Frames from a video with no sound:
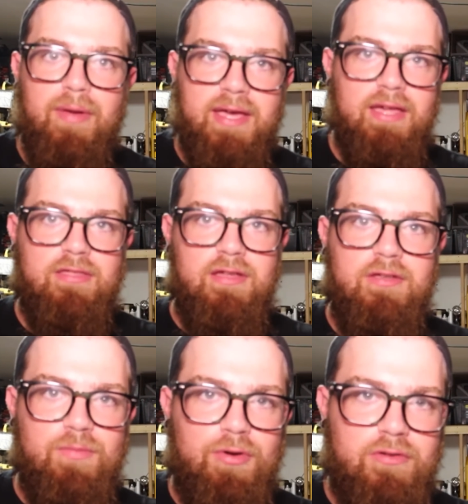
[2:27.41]
making
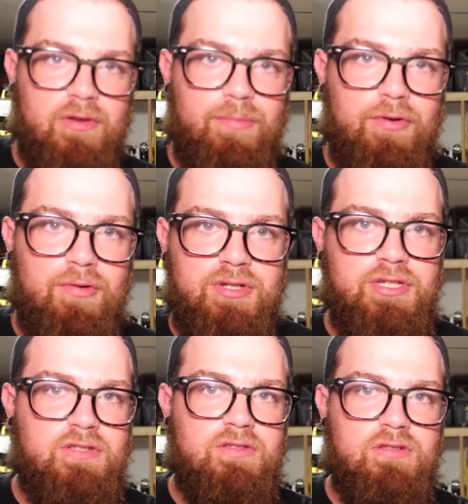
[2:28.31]
things more simple, which
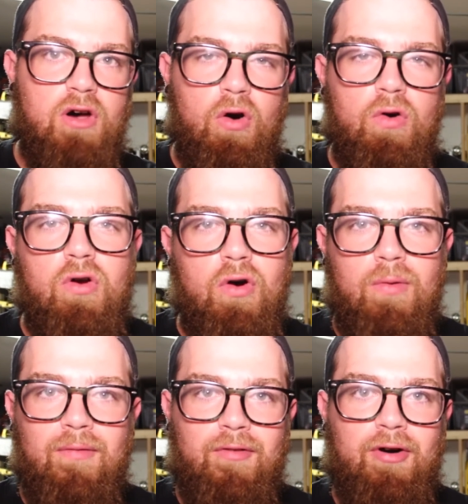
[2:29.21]
is the whole
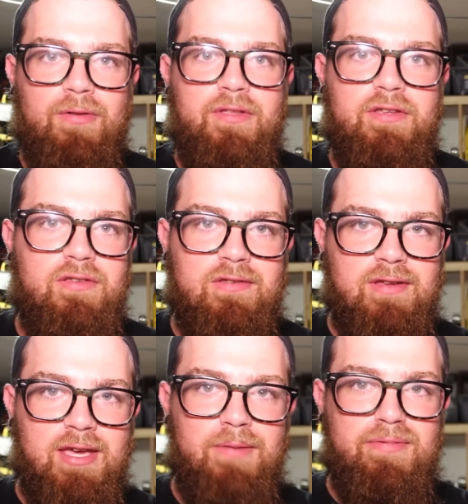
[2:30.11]
goal of all of this, is
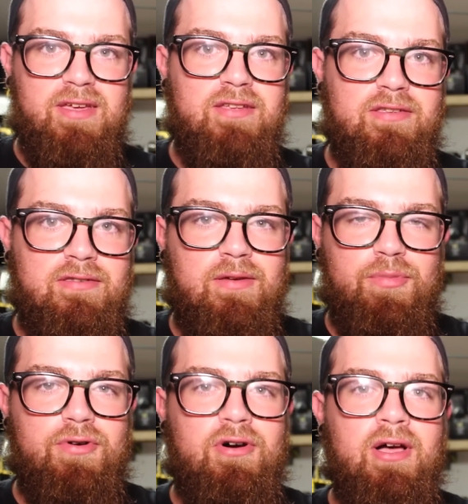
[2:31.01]
to keep things as
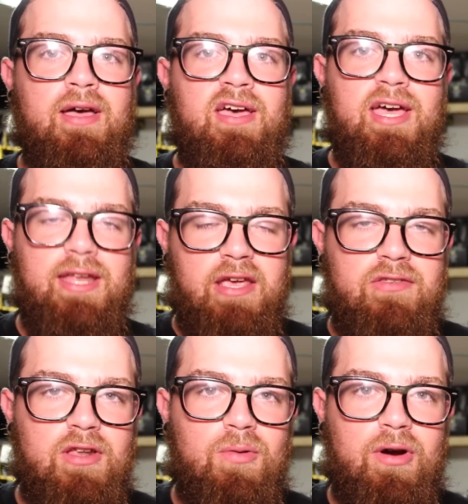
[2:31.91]
simple and
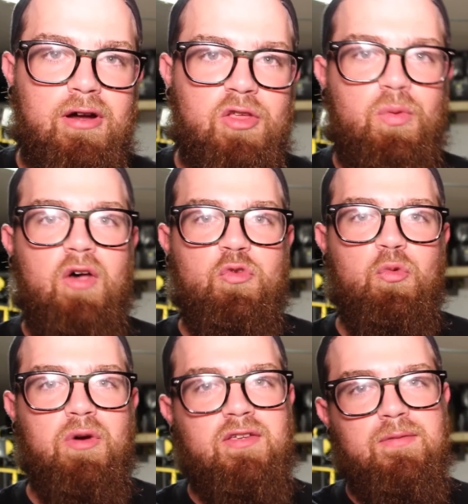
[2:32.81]
easy to work on as
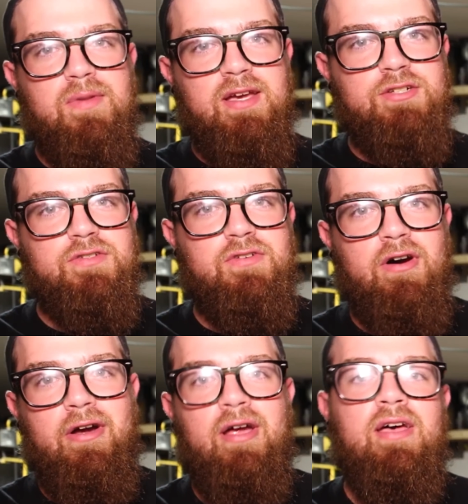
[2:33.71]
possible, because it being a drift
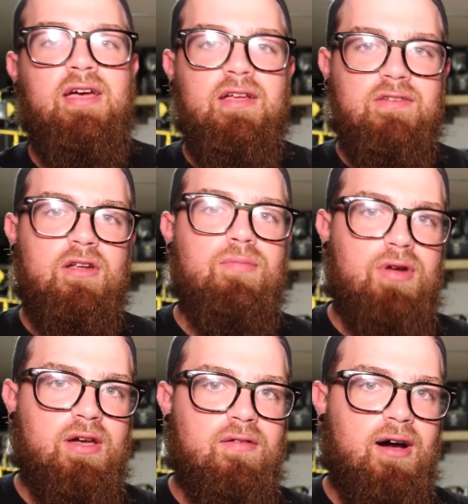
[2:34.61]
car, it's going to
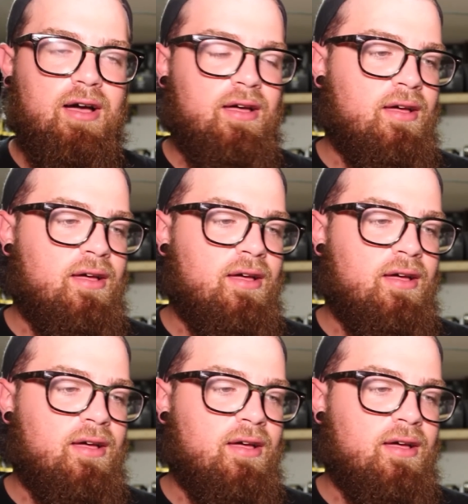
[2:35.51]
break a lot.